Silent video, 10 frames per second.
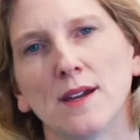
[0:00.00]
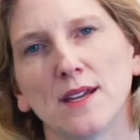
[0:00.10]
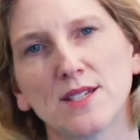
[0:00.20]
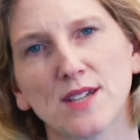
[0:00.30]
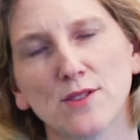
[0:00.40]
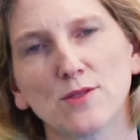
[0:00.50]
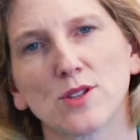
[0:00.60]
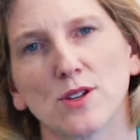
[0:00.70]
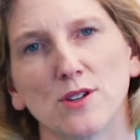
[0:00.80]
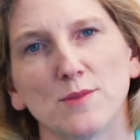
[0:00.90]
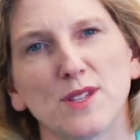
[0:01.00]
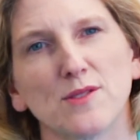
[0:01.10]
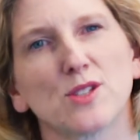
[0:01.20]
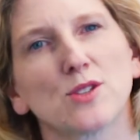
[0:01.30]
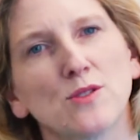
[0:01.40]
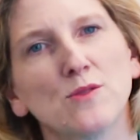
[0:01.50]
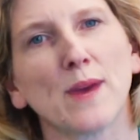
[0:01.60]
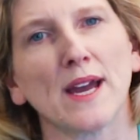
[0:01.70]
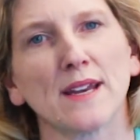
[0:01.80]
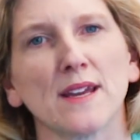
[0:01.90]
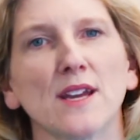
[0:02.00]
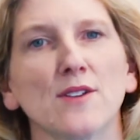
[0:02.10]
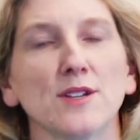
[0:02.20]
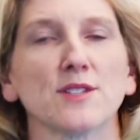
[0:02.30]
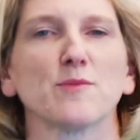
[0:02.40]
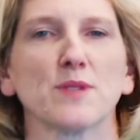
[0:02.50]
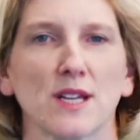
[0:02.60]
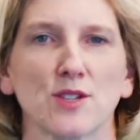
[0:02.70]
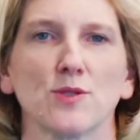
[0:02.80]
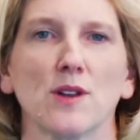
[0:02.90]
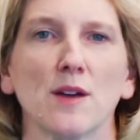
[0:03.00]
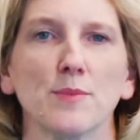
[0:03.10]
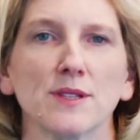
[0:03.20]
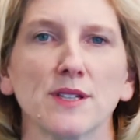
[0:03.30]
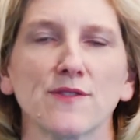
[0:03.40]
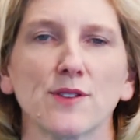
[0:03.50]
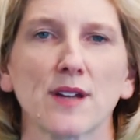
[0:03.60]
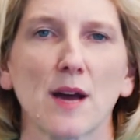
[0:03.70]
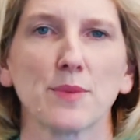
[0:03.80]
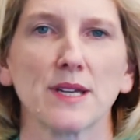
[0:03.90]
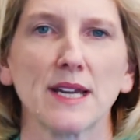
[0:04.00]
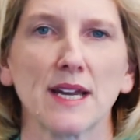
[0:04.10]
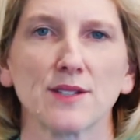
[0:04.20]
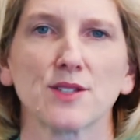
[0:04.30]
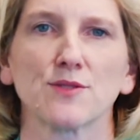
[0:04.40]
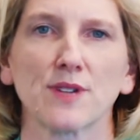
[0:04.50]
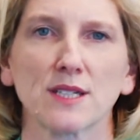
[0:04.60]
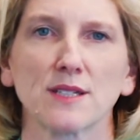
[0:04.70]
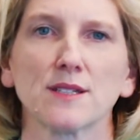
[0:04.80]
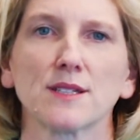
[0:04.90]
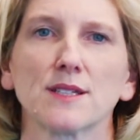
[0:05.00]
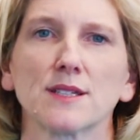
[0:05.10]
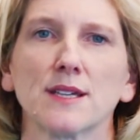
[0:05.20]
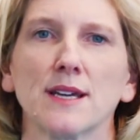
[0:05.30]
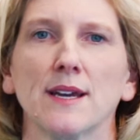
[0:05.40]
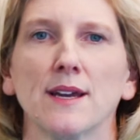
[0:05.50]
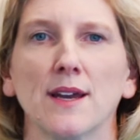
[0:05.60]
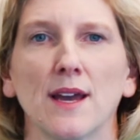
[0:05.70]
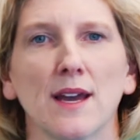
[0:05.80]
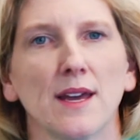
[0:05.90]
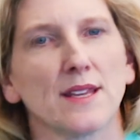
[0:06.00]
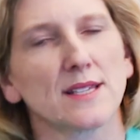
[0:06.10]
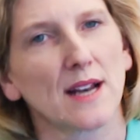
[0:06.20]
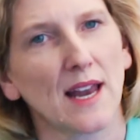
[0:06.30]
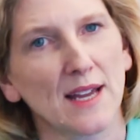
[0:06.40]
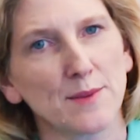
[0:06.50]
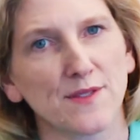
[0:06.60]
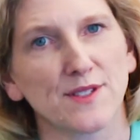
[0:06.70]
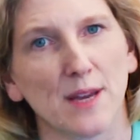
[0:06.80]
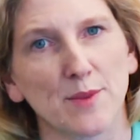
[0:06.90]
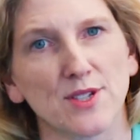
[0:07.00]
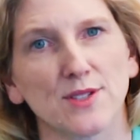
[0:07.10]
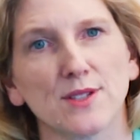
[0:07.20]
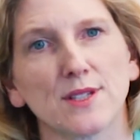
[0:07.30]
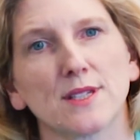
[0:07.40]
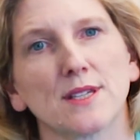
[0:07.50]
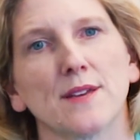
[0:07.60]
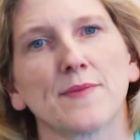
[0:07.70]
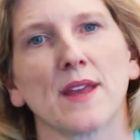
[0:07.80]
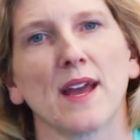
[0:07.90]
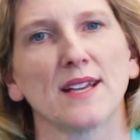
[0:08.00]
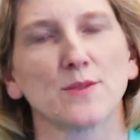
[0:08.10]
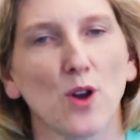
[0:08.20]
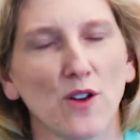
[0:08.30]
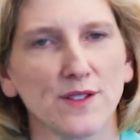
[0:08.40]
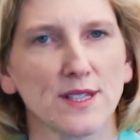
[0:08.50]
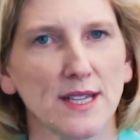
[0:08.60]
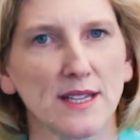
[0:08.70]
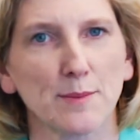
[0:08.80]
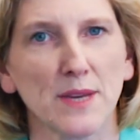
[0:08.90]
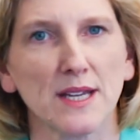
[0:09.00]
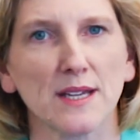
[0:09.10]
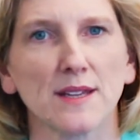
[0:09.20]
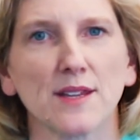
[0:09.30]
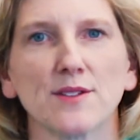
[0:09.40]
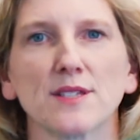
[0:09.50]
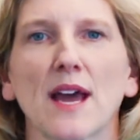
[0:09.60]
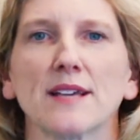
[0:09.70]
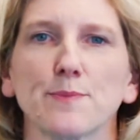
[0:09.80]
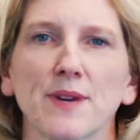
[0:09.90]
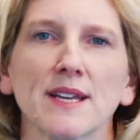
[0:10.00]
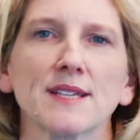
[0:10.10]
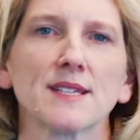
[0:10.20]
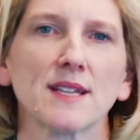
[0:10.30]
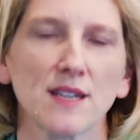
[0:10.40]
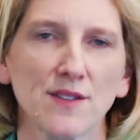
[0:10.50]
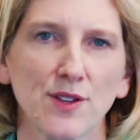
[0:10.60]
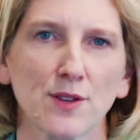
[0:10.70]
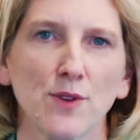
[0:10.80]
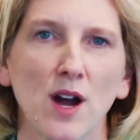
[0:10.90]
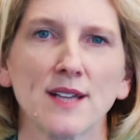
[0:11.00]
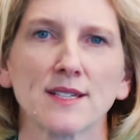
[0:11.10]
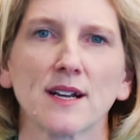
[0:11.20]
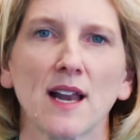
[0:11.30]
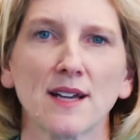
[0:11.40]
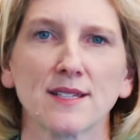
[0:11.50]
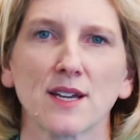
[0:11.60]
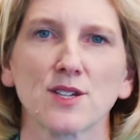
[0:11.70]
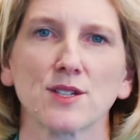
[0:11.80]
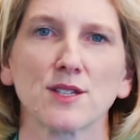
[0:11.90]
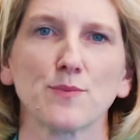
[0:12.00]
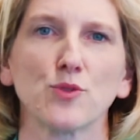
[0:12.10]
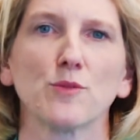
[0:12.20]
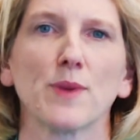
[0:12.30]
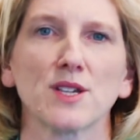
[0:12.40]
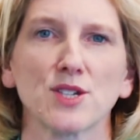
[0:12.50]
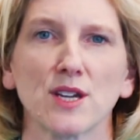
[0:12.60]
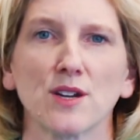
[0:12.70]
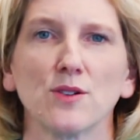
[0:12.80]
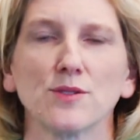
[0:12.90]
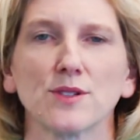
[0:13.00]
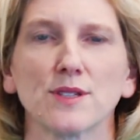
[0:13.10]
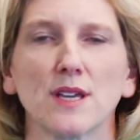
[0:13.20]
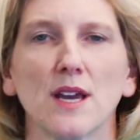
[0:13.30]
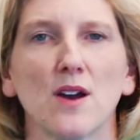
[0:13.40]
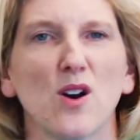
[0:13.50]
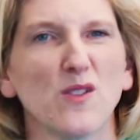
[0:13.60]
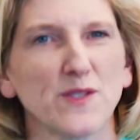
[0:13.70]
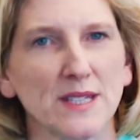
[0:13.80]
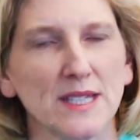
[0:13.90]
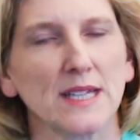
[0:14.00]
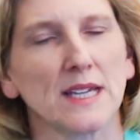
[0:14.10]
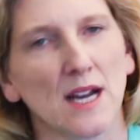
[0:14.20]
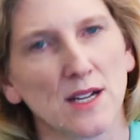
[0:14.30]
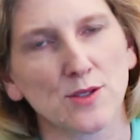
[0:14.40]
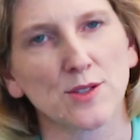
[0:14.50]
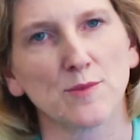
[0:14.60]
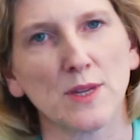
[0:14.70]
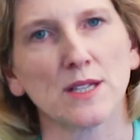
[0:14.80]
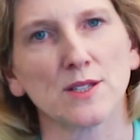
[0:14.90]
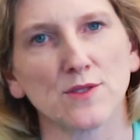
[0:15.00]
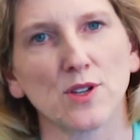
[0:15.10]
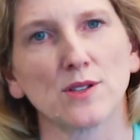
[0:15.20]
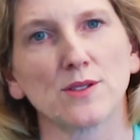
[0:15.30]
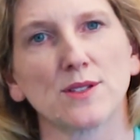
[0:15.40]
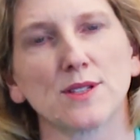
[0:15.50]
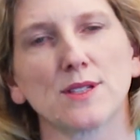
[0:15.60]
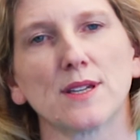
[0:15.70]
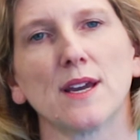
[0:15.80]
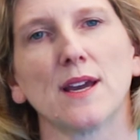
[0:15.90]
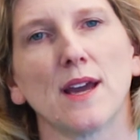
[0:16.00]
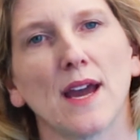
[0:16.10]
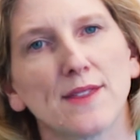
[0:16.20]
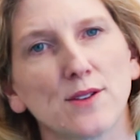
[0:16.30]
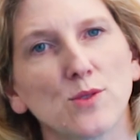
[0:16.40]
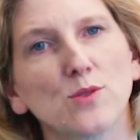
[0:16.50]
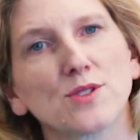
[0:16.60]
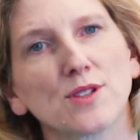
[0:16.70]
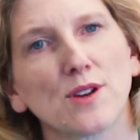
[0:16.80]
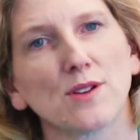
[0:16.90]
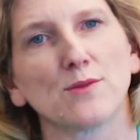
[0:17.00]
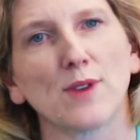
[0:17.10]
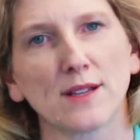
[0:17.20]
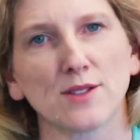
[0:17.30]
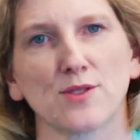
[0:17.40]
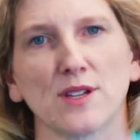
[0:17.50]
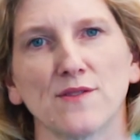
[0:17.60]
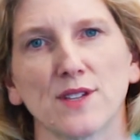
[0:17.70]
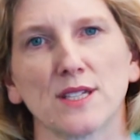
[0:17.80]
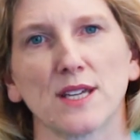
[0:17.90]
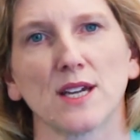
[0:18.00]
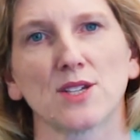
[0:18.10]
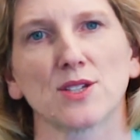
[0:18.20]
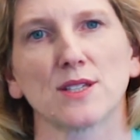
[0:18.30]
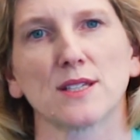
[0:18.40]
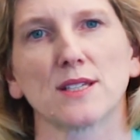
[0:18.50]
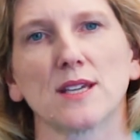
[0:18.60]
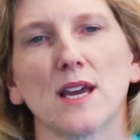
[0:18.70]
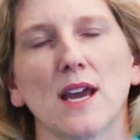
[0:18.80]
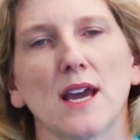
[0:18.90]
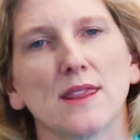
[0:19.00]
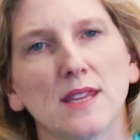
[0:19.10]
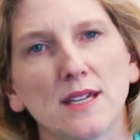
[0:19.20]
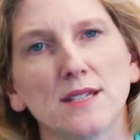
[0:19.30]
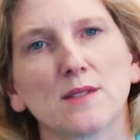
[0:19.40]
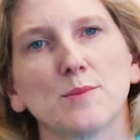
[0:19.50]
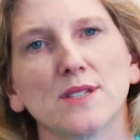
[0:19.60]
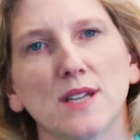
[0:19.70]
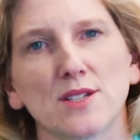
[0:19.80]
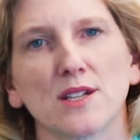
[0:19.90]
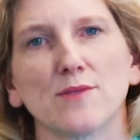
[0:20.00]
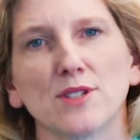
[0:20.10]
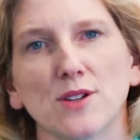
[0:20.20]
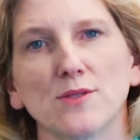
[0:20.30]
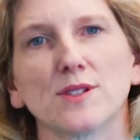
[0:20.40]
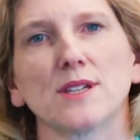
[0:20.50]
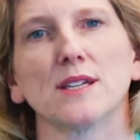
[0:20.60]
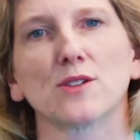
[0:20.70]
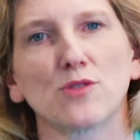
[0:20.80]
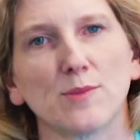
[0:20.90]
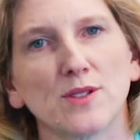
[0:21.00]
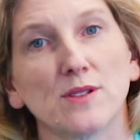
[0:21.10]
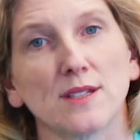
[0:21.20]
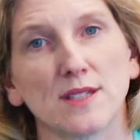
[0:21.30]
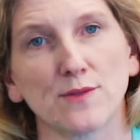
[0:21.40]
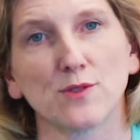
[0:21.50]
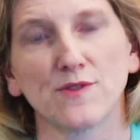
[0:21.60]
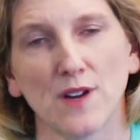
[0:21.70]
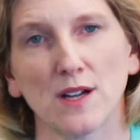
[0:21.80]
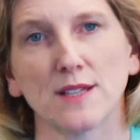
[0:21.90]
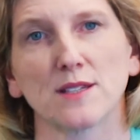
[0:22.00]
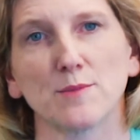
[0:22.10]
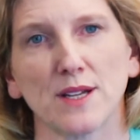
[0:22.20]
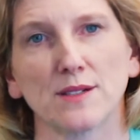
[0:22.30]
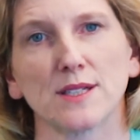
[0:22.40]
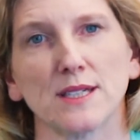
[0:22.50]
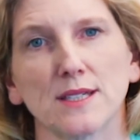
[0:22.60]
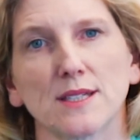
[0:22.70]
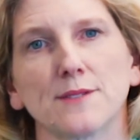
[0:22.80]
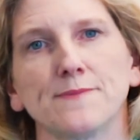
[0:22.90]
In general terms, there are two main areas of potential liability for a company and its directors. There's claims for damages. As we often see in the media, there has been a significant rise in class actions brought by shareholders, often seeking hundreds of millions of dollars. And there are also regulatory investigations, and these can potentially result in criminal and civil fines and penalties.